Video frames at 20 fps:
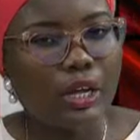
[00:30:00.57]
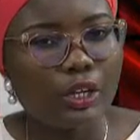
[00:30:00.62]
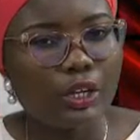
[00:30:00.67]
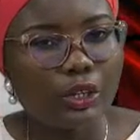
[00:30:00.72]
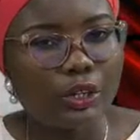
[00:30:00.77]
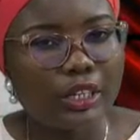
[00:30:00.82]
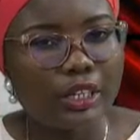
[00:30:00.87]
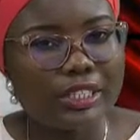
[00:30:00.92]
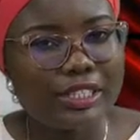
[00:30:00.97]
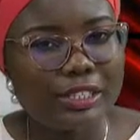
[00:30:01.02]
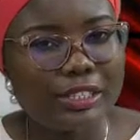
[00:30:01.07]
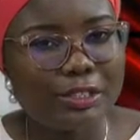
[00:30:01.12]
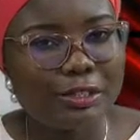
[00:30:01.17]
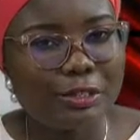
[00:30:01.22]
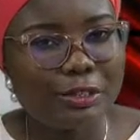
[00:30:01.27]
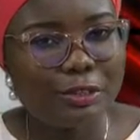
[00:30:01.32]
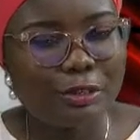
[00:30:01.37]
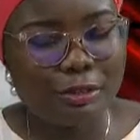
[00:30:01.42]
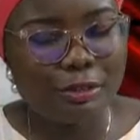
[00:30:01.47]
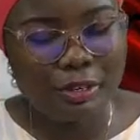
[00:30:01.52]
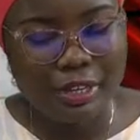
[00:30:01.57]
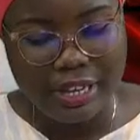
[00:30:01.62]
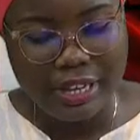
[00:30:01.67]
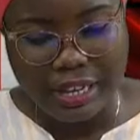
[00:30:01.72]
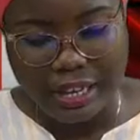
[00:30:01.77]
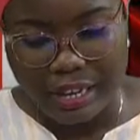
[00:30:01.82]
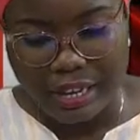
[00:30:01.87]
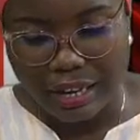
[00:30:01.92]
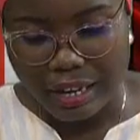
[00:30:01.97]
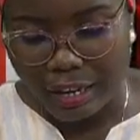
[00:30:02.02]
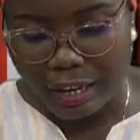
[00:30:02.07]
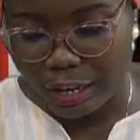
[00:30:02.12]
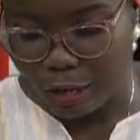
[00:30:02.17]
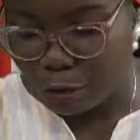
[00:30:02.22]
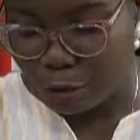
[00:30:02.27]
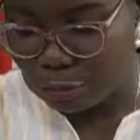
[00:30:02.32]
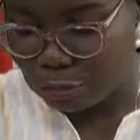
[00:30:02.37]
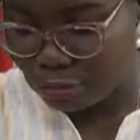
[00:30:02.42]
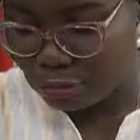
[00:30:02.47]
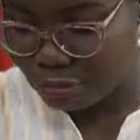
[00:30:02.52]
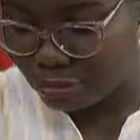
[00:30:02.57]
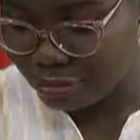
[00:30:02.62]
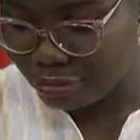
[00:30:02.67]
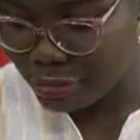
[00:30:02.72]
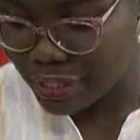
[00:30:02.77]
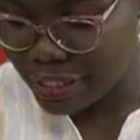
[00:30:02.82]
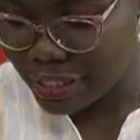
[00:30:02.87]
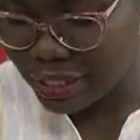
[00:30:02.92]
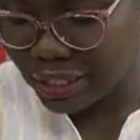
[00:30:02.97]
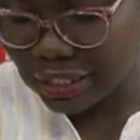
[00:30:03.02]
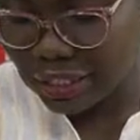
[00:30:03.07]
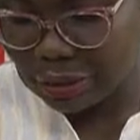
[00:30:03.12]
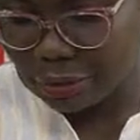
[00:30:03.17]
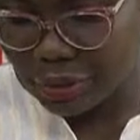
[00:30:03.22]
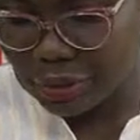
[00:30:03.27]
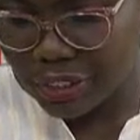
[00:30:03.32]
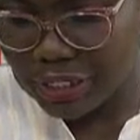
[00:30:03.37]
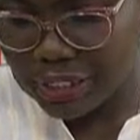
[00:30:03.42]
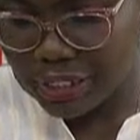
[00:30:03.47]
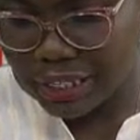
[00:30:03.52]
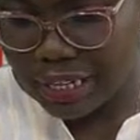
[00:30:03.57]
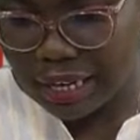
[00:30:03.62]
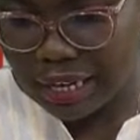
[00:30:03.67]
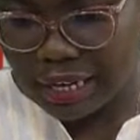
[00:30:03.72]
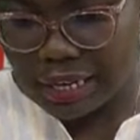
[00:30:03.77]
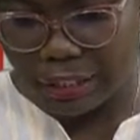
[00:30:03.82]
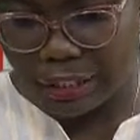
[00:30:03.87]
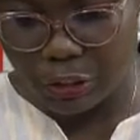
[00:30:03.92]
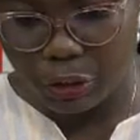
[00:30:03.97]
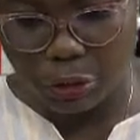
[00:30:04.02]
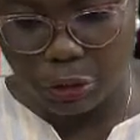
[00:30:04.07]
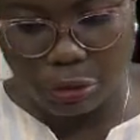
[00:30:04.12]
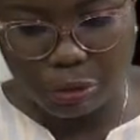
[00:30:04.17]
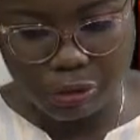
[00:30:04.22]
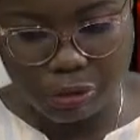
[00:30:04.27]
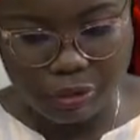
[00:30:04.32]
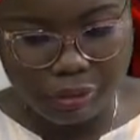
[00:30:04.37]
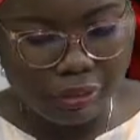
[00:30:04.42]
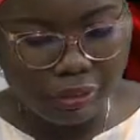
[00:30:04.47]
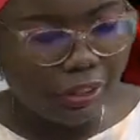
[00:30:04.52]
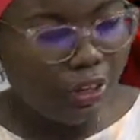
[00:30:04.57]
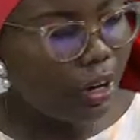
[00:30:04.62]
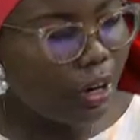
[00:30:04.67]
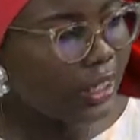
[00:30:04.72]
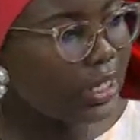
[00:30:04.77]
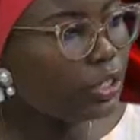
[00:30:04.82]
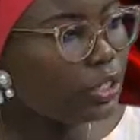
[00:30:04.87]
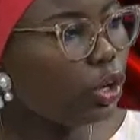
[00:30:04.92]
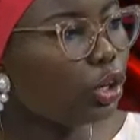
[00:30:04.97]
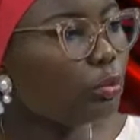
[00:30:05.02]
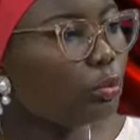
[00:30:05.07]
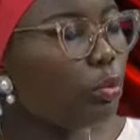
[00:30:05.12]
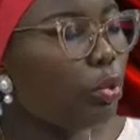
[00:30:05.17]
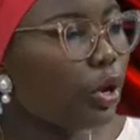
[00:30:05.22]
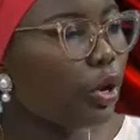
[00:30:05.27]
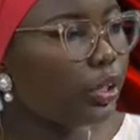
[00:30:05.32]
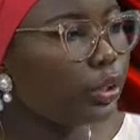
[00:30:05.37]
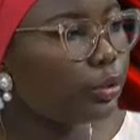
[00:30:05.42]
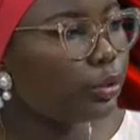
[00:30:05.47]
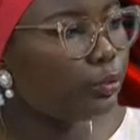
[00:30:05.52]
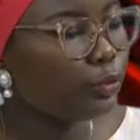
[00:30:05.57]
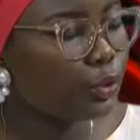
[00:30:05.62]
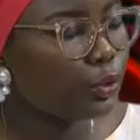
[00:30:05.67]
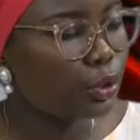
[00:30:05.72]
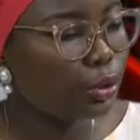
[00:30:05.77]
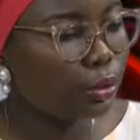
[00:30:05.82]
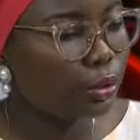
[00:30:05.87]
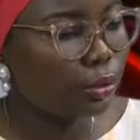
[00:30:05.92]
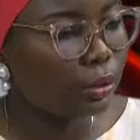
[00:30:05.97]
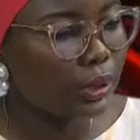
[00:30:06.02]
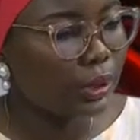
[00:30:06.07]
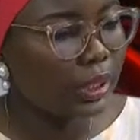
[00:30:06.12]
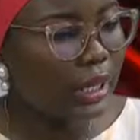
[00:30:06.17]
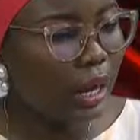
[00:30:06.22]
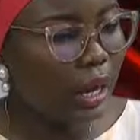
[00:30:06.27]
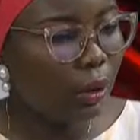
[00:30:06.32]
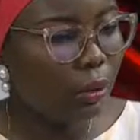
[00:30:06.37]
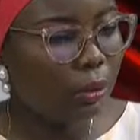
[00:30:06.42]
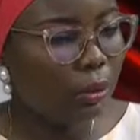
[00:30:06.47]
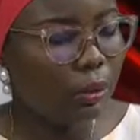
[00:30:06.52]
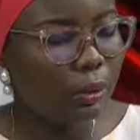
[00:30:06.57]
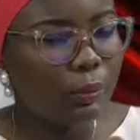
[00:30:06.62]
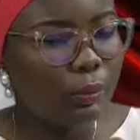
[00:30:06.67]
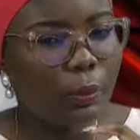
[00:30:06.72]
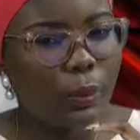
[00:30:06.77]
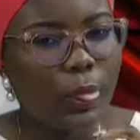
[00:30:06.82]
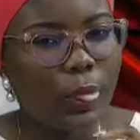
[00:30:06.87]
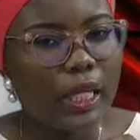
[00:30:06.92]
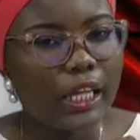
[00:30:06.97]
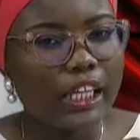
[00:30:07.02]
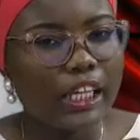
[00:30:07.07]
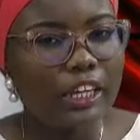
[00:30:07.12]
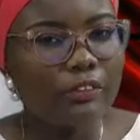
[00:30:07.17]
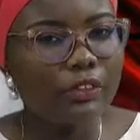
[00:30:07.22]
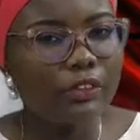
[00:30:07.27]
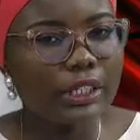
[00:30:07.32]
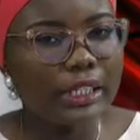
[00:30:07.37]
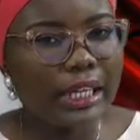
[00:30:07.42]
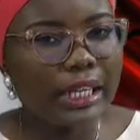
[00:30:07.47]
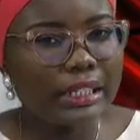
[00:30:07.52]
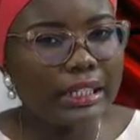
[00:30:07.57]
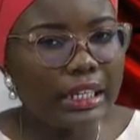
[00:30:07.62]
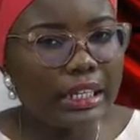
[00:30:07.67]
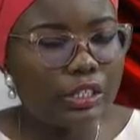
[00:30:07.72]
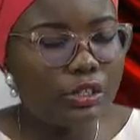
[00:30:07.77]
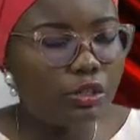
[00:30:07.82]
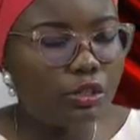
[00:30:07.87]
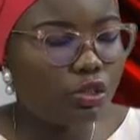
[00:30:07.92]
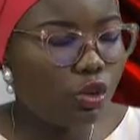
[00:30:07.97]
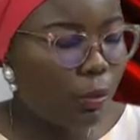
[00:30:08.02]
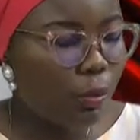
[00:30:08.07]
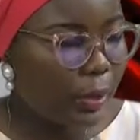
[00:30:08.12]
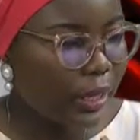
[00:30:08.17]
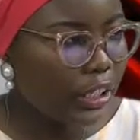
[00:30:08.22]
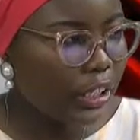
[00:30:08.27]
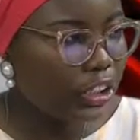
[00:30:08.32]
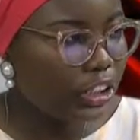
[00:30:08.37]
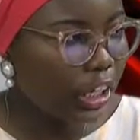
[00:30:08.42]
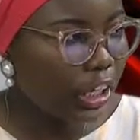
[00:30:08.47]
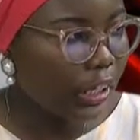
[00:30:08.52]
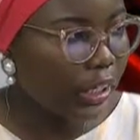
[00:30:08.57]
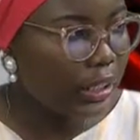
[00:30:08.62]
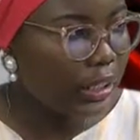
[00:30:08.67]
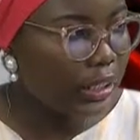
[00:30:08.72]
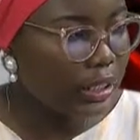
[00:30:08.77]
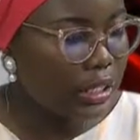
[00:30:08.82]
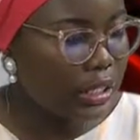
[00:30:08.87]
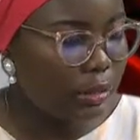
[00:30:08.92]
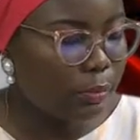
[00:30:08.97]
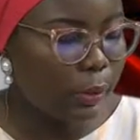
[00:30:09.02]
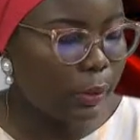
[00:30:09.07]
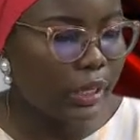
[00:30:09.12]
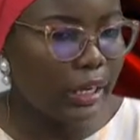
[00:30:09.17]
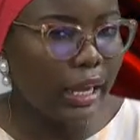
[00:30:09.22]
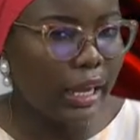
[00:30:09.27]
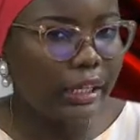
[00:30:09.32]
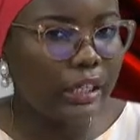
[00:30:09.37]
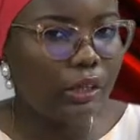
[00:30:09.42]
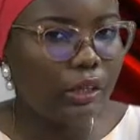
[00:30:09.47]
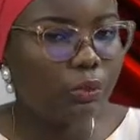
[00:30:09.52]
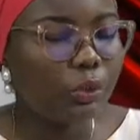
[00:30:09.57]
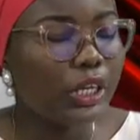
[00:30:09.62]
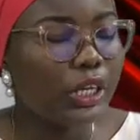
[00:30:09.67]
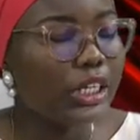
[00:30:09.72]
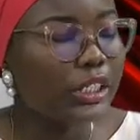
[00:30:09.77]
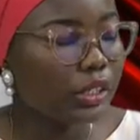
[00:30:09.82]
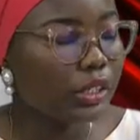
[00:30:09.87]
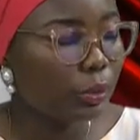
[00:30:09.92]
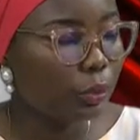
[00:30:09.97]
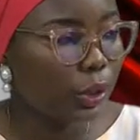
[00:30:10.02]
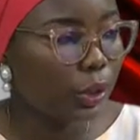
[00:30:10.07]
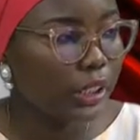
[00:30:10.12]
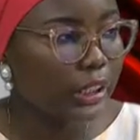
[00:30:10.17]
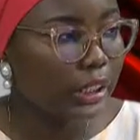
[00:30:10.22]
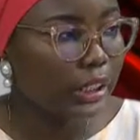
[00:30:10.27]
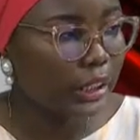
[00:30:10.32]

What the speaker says: you listen to Mr. Hilary Chita, you got his own point of view. Now, given that there are so many challenges, but like he reiterated